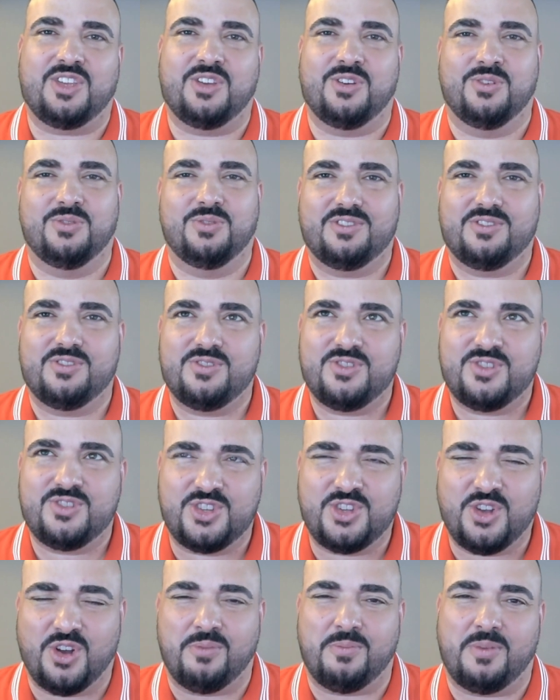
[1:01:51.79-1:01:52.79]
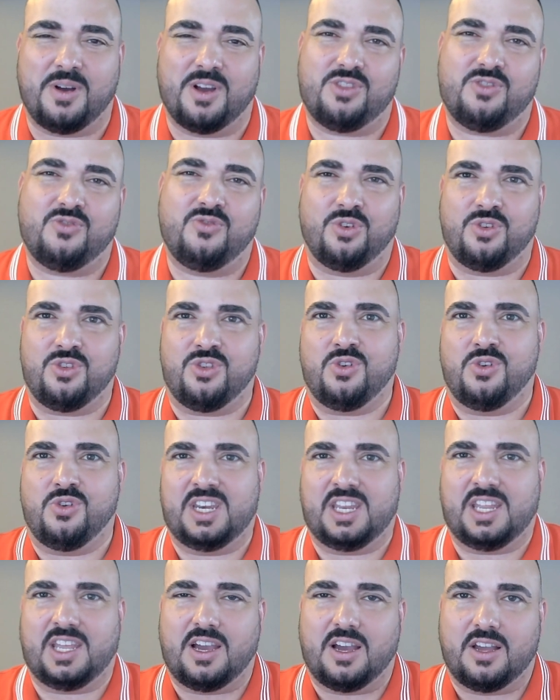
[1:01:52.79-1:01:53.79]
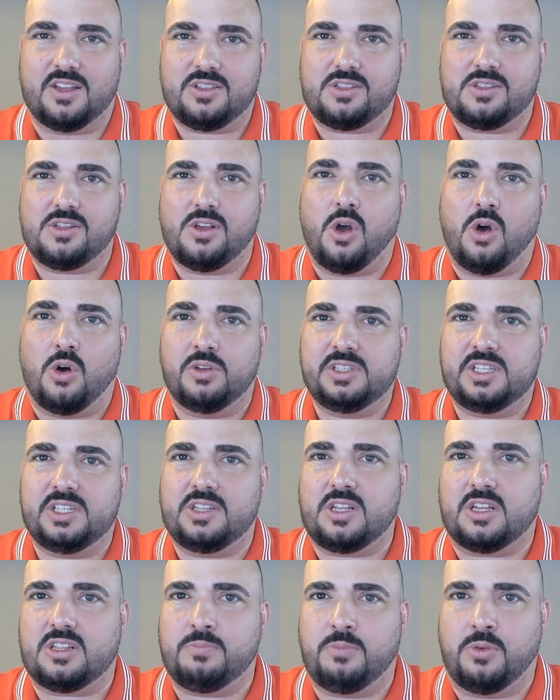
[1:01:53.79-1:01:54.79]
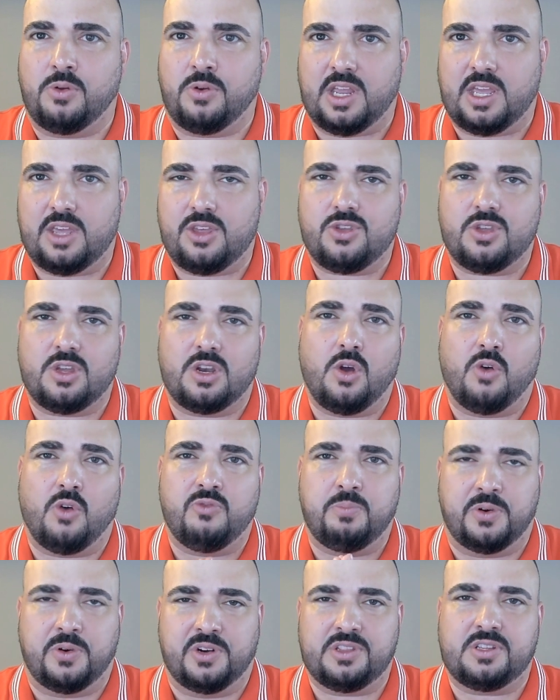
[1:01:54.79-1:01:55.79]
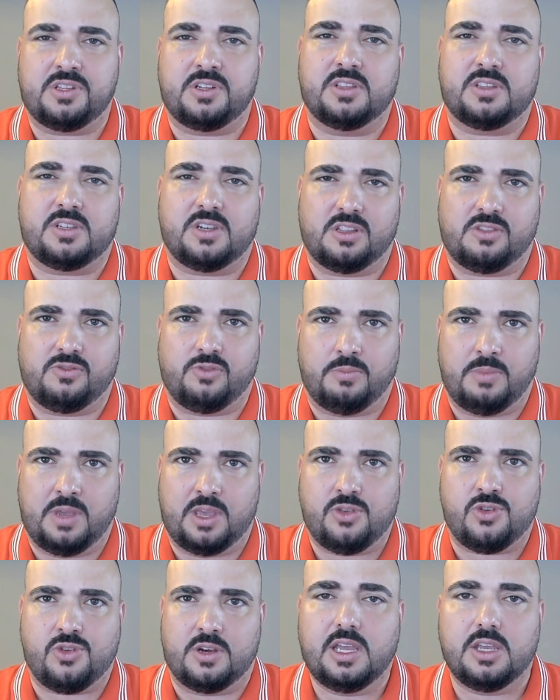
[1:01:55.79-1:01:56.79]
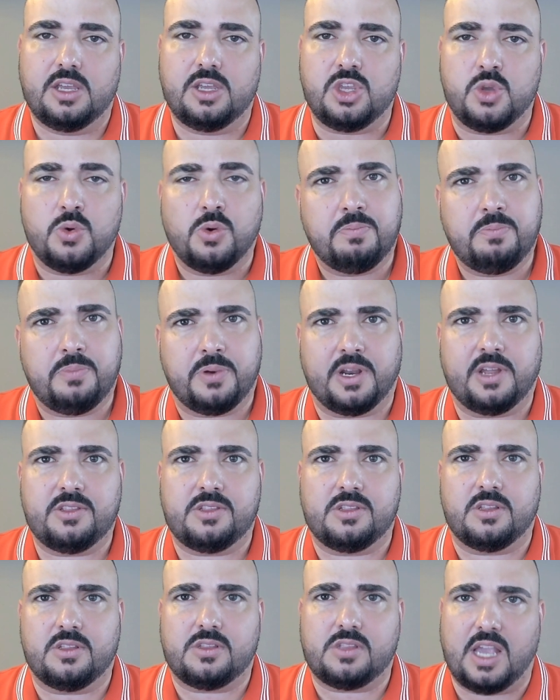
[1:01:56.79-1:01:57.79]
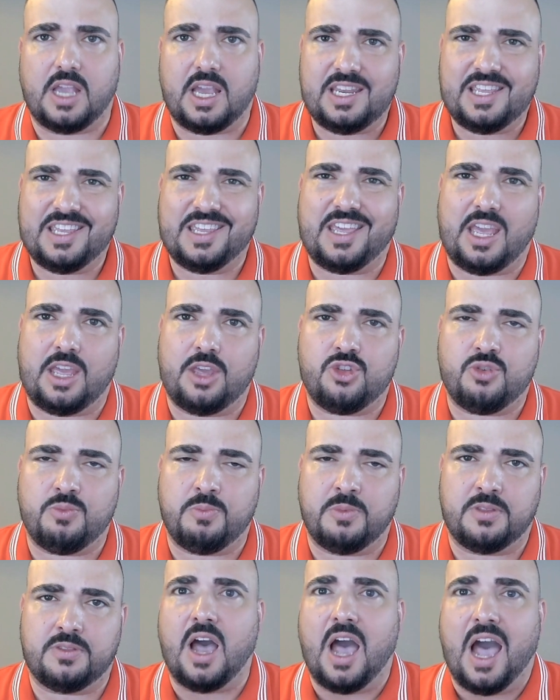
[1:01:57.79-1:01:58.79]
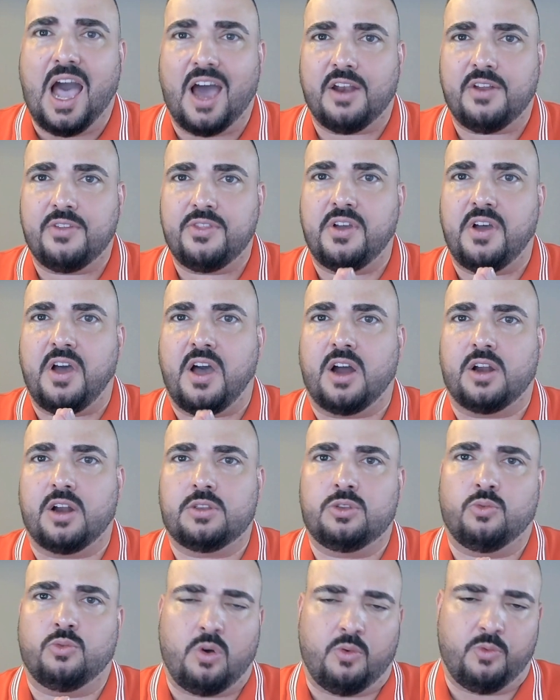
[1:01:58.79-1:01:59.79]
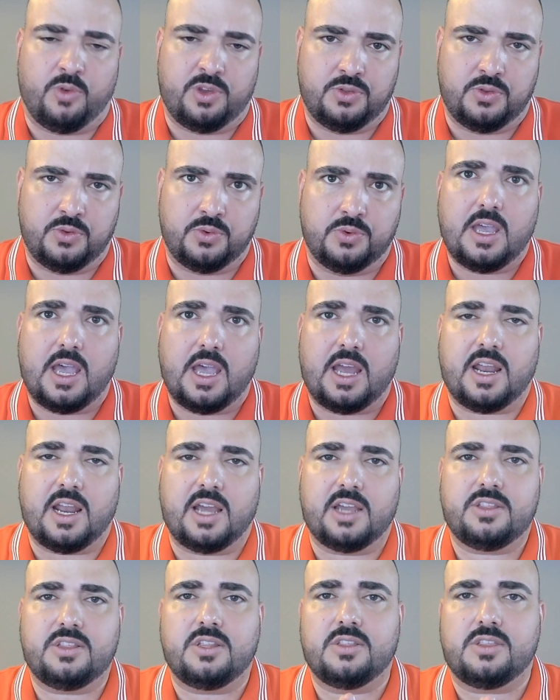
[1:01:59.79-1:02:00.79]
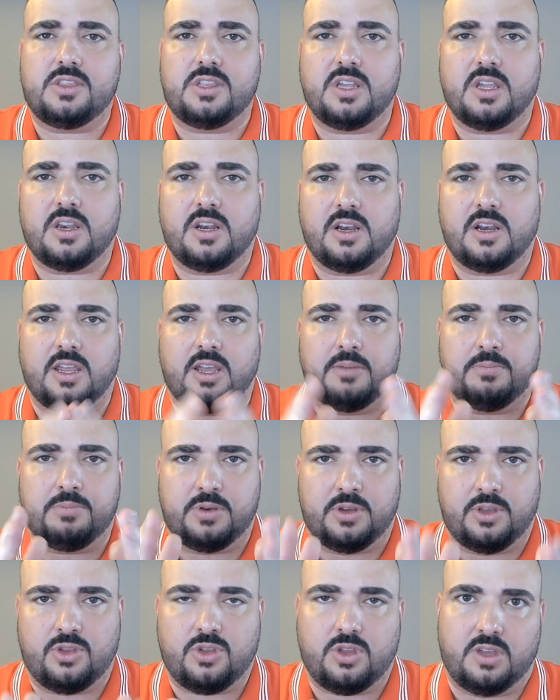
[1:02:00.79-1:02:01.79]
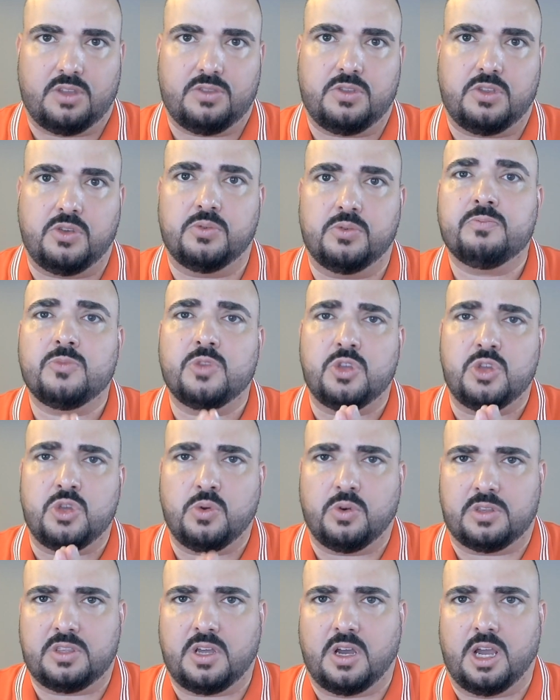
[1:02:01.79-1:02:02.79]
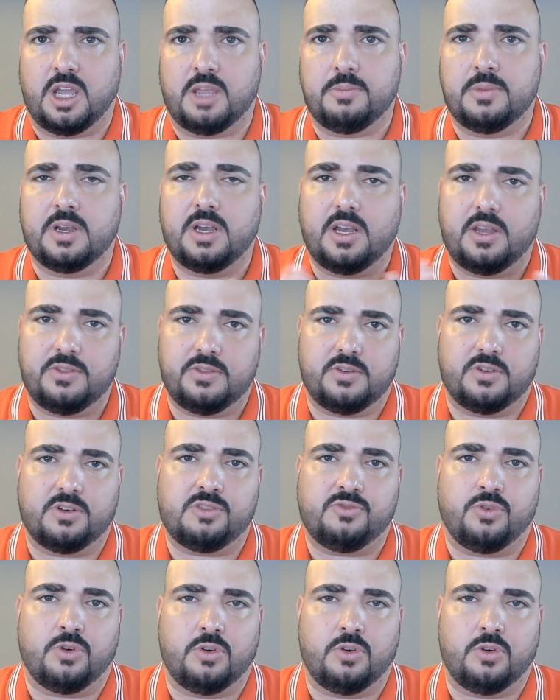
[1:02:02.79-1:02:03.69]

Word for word: you so much for joining us on this exploration of personal transformation. Your presence and engagement are at the heart of what we do, and I sincerely appreciate you, your time, and thirst for